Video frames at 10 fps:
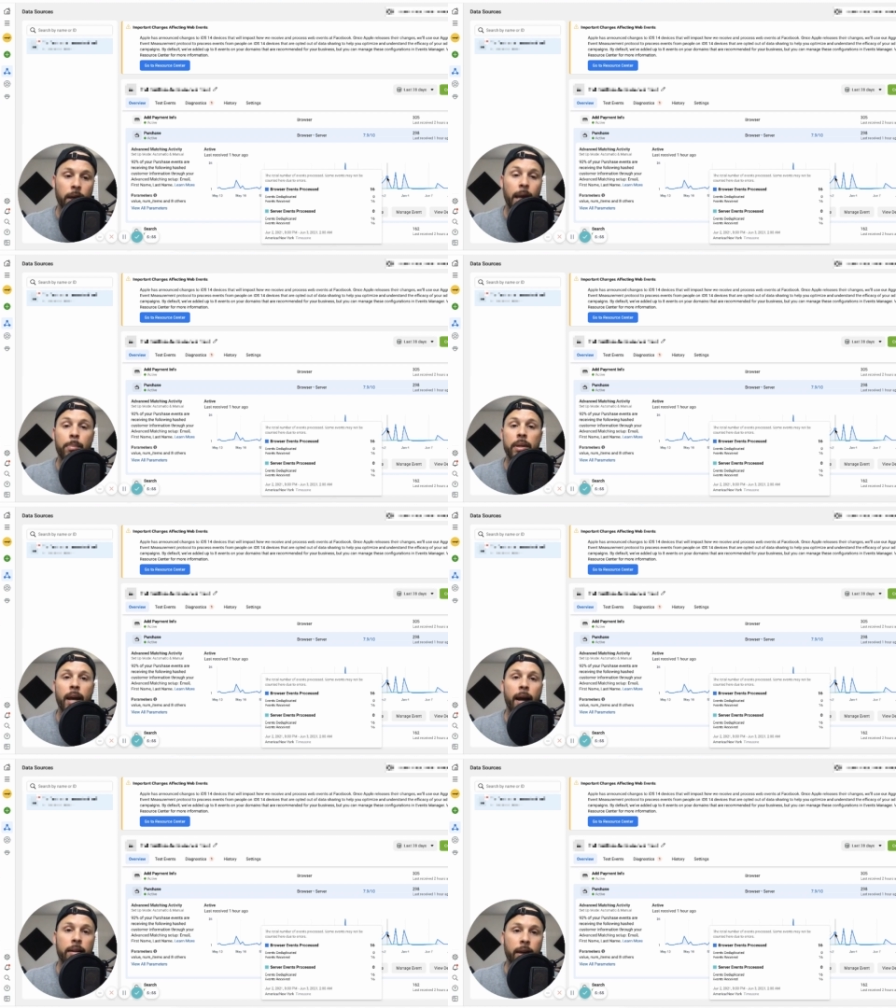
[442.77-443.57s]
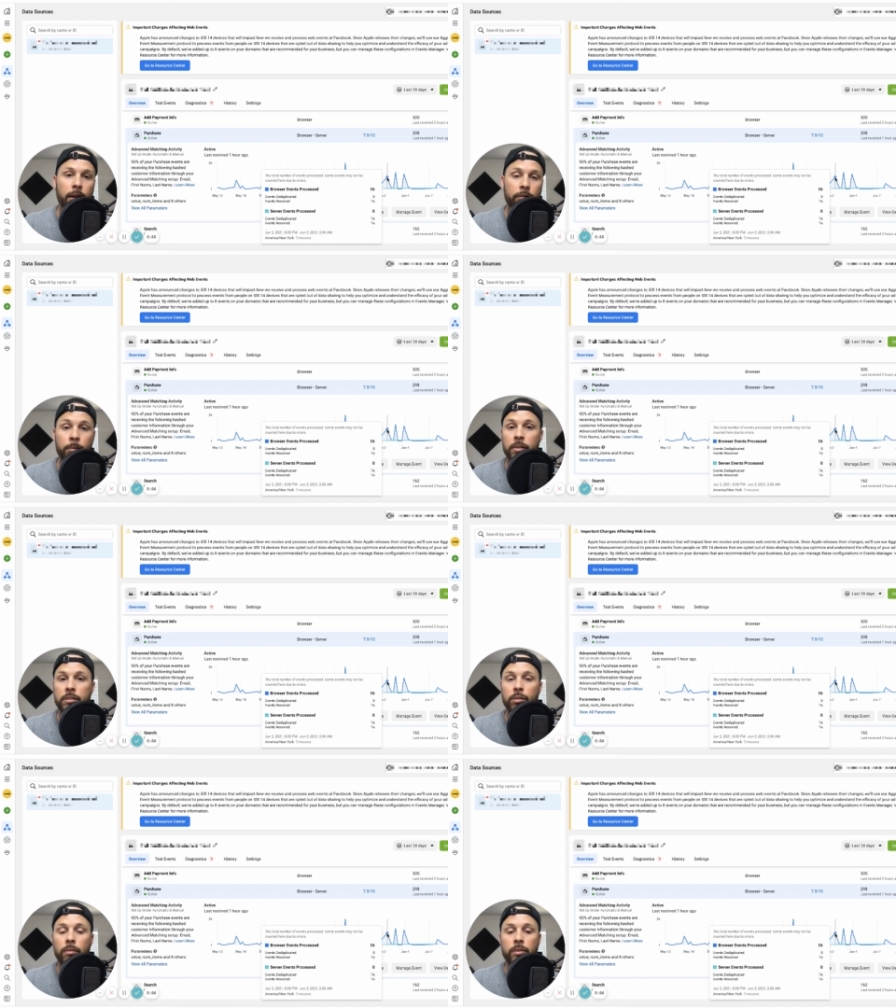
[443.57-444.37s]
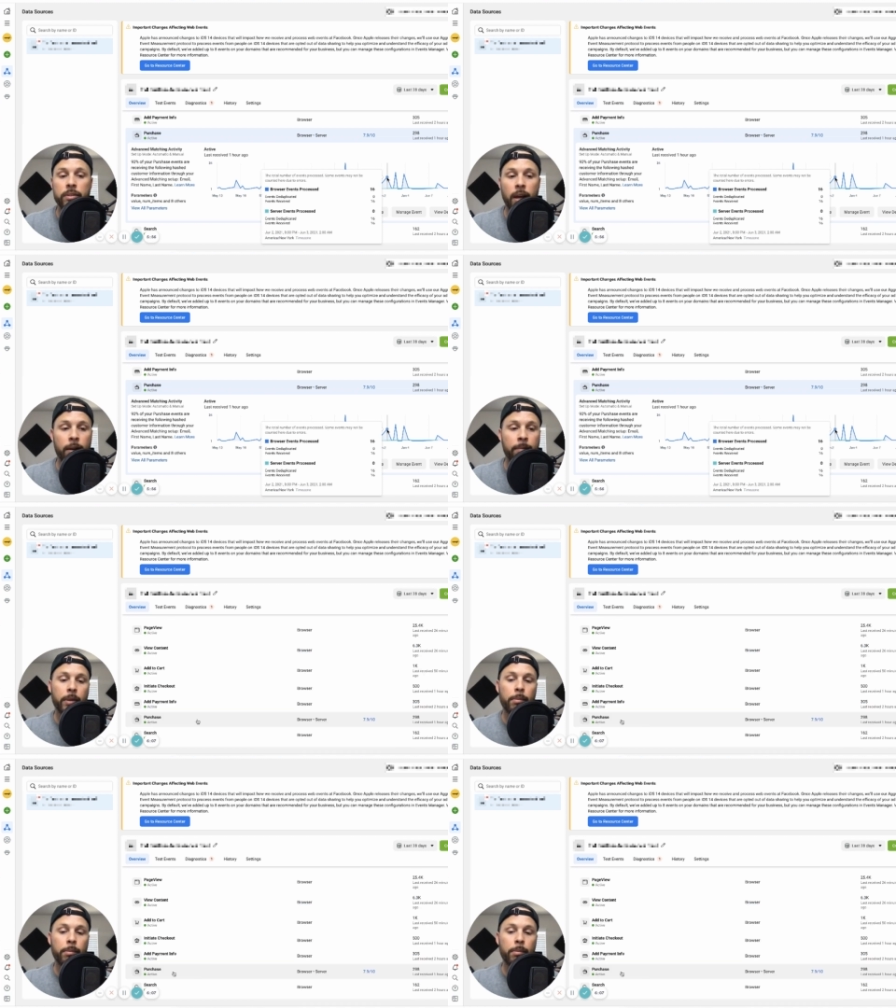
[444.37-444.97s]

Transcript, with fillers: API data from the server side.